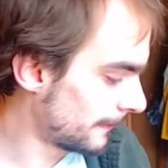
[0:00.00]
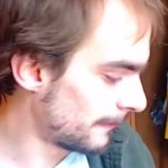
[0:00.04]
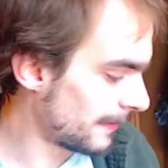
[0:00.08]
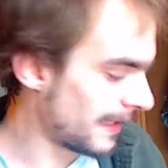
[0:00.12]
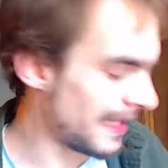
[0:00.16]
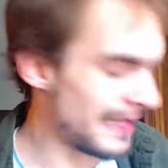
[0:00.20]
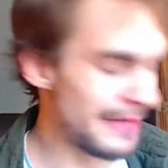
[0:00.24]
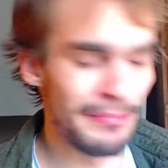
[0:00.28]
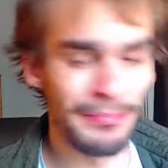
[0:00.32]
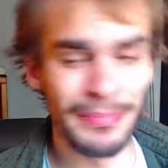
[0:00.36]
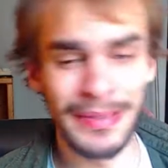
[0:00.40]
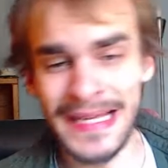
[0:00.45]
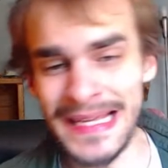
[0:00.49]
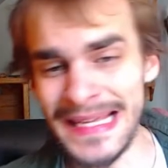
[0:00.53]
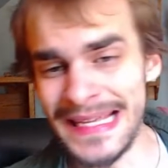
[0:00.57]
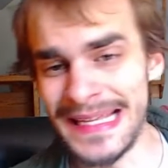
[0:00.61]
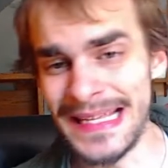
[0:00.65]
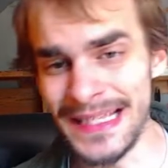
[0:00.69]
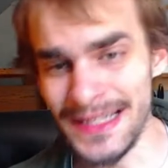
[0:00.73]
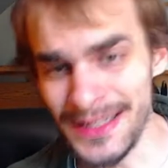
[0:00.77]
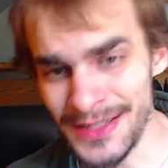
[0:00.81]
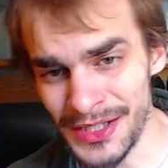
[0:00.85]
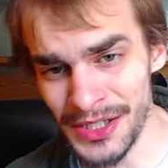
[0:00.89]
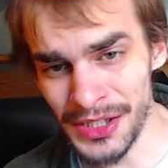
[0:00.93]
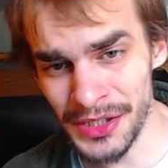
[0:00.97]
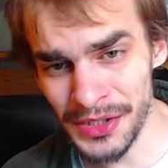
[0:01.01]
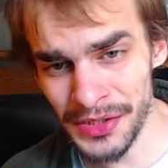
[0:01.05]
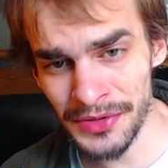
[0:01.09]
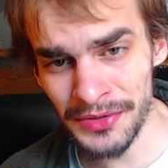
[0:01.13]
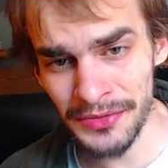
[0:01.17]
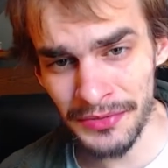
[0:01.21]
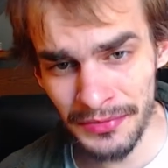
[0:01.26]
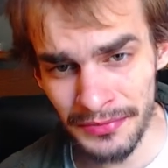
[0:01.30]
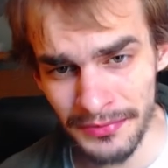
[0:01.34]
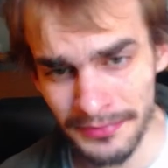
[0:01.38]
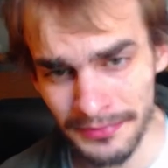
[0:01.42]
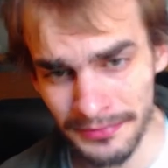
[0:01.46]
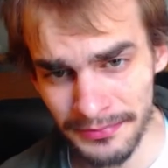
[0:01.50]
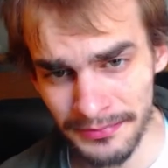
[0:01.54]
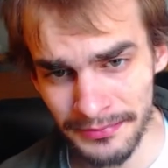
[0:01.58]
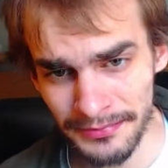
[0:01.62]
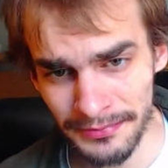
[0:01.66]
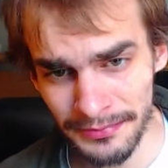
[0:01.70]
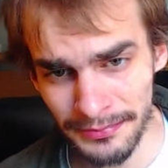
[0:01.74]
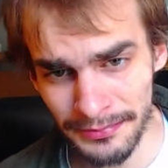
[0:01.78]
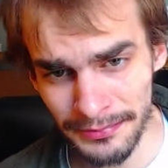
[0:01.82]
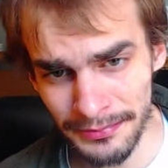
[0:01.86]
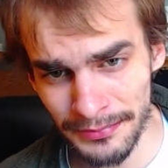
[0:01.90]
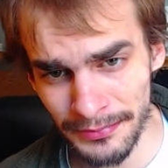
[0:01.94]
impedes
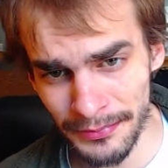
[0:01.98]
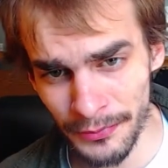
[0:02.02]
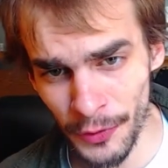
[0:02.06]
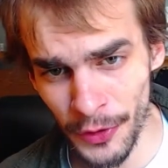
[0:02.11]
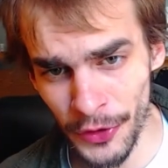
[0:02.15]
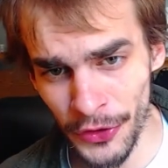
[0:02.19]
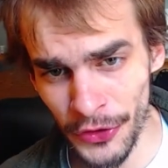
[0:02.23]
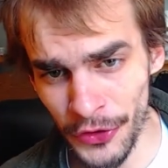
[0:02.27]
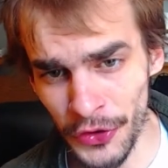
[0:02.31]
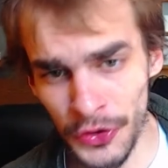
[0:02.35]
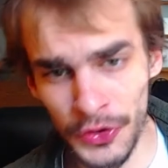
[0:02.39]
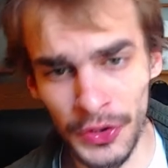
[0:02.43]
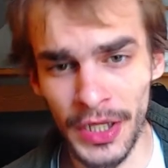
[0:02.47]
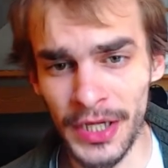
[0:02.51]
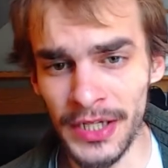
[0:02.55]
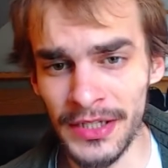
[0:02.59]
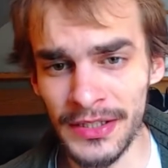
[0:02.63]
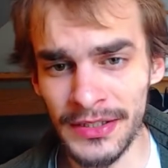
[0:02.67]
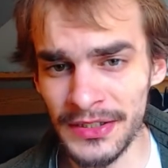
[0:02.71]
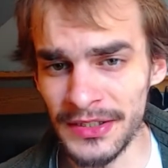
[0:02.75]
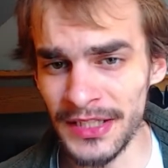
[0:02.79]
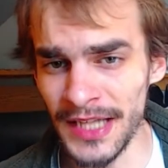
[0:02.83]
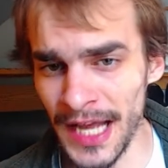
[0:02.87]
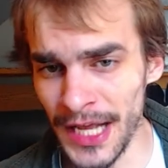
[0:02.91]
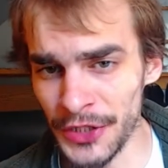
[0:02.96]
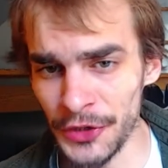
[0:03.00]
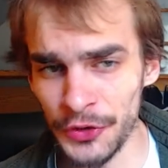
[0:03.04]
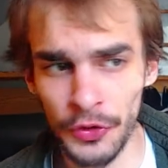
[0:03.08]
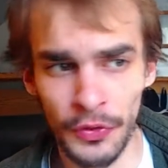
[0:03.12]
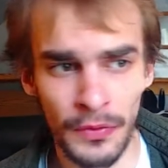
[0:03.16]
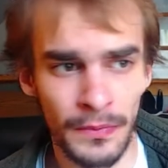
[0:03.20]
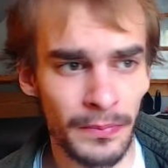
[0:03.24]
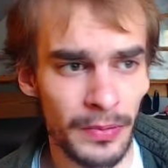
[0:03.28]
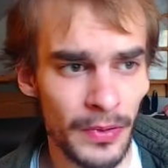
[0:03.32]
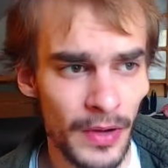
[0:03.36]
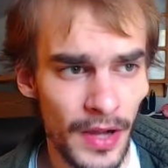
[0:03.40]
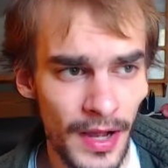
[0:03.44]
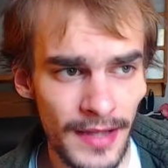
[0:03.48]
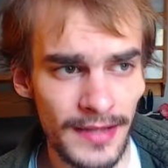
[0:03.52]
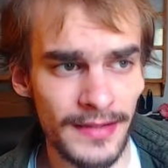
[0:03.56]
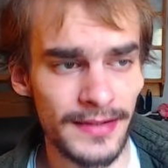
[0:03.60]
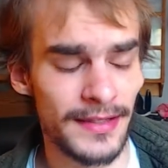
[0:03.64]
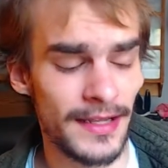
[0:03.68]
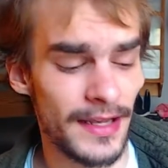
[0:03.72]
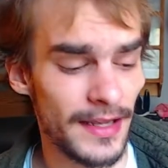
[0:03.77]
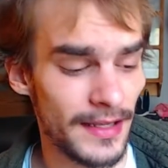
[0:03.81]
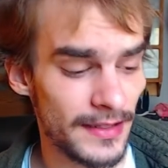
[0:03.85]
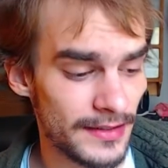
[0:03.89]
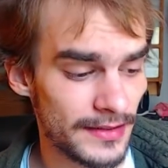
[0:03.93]
with your lungs' natural
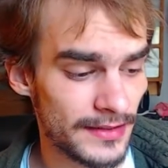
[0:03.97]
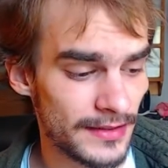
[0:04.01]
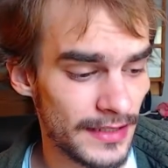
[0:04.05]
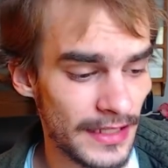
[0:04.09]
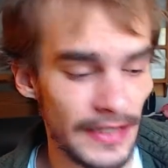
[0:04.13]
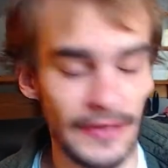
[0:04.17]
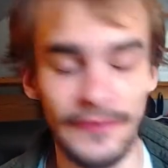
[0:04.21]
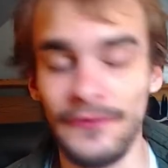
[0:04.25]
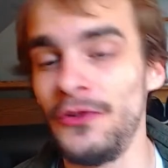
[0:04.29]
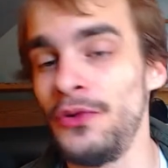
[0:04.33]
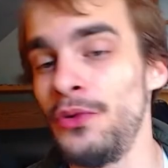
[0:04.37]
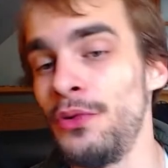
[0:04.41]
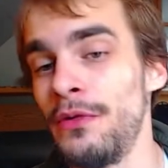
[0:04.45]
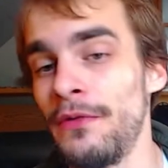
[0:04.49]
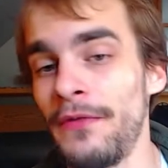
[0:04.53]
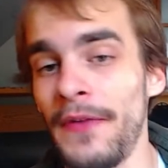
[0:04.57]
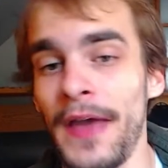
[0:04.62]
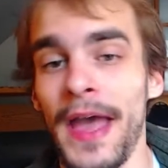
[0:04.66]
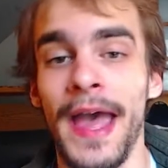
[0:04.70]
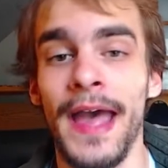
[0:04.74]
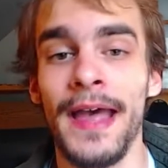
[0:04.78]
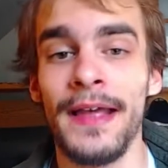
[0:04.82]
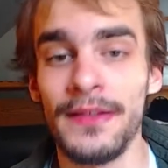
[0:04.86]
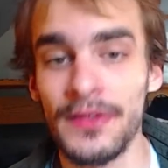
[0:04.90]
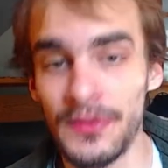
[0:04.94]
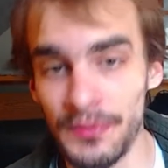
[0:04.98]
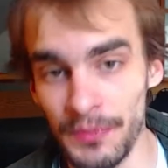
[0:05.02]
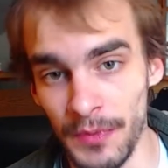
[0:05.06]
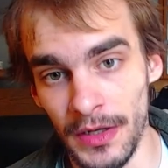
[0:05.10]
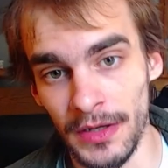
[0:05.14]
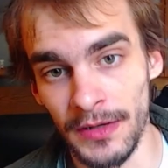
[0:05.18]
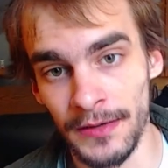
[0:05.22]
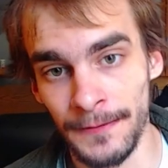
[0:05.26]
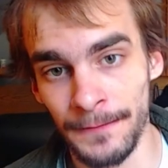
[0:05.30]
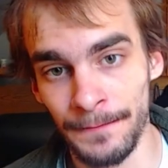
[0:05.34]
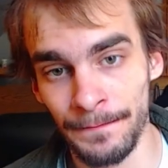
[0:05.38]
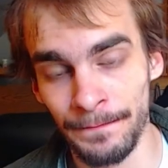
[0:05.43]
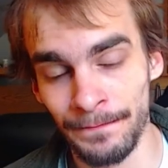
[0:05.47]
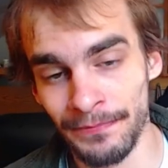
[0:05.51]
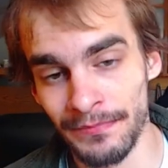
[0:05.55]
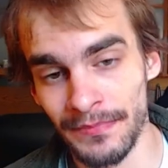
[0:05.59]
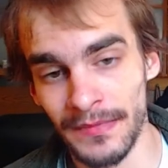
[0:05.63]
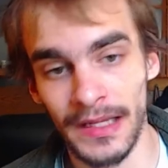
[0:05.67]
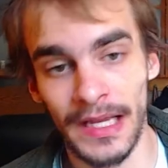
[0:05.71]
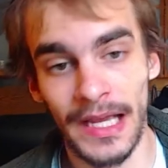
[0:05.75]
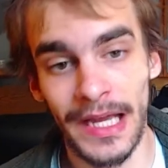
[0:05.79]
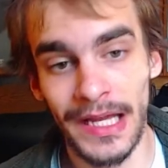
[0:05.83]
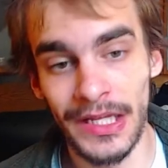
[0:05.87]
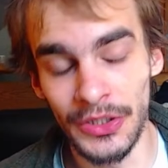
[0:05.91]
process. If you have asthma
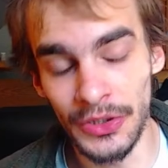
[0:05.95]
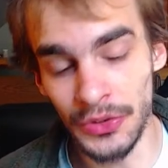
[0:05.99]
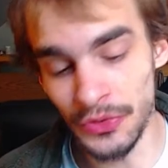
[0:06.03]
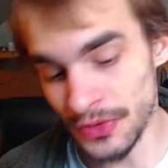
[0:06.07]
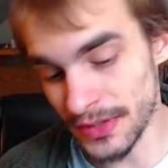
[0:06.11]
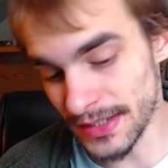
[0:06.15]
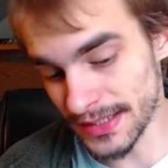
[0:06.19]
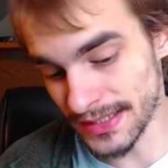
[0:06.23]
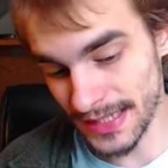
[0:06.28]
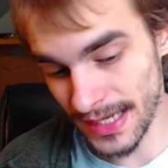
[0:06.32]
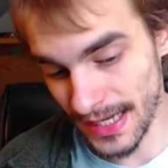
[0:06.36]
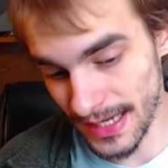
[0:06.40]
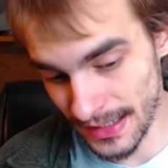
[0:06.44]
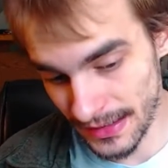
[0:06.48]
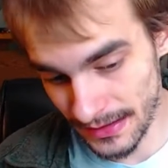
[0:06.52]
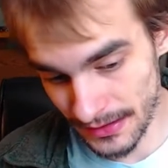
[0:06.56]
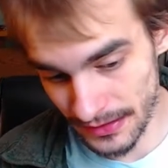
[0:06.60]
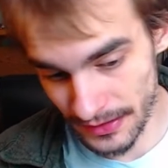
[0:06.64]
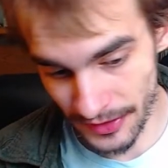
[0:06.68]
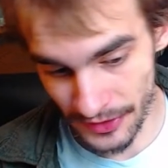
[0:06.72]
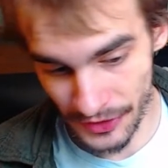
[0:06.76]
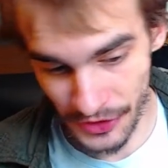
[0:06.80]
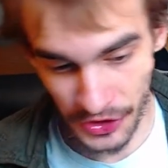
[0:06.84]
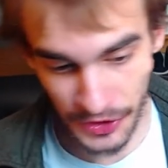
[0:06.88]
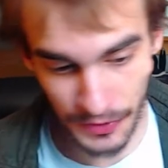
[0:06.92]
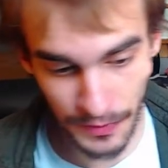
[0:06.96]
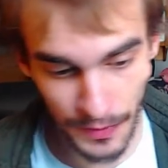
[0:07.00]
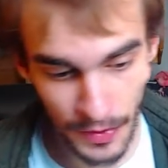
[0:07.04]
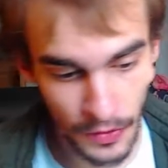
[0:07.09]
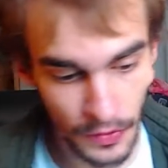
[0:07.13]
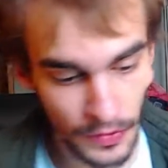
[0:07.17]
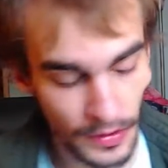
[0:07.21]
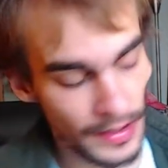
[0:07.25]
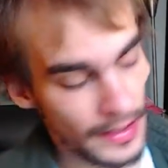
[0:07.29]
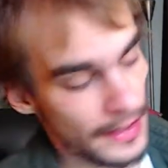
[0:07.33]
and you decide to smoke